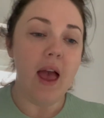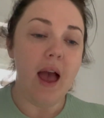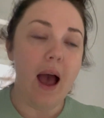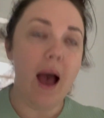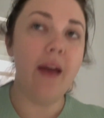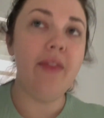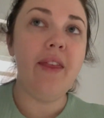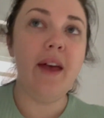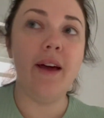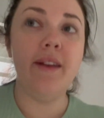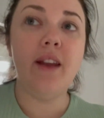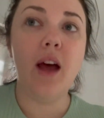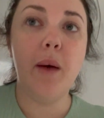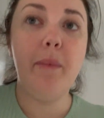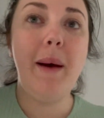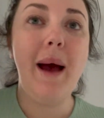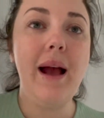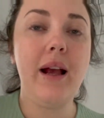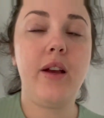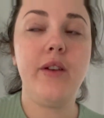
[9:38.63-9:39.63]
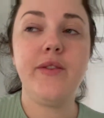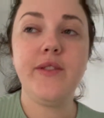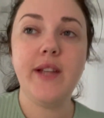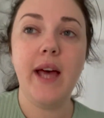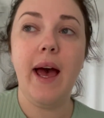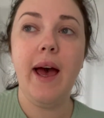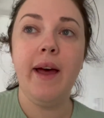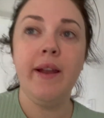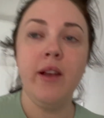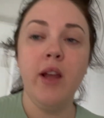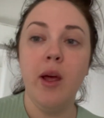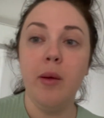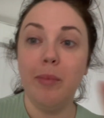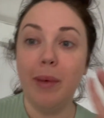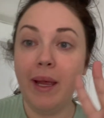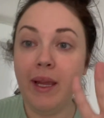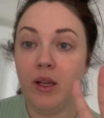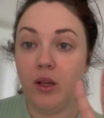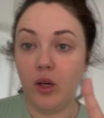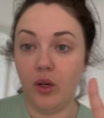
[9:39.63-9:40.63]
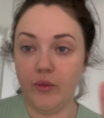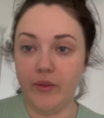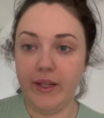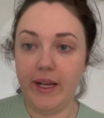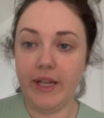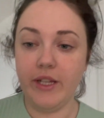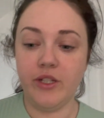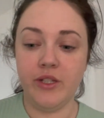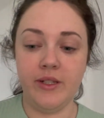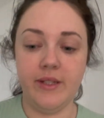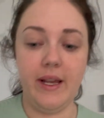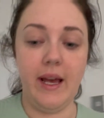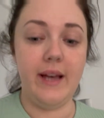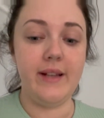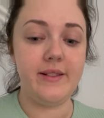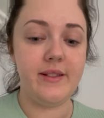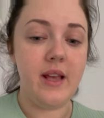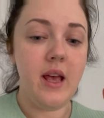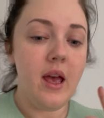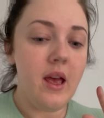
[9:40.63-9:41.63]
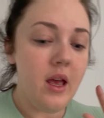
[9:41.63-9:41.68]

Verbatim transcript: and then a pack of 10 pink ovulation tests.